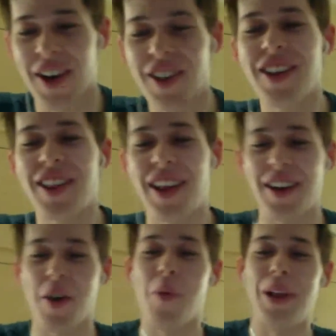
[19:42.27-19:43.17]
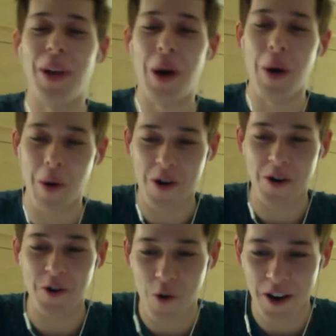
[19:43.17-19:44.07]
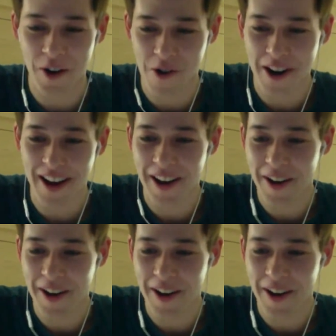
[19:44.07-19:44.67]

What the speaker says: like a Willow or Jordan or Neha.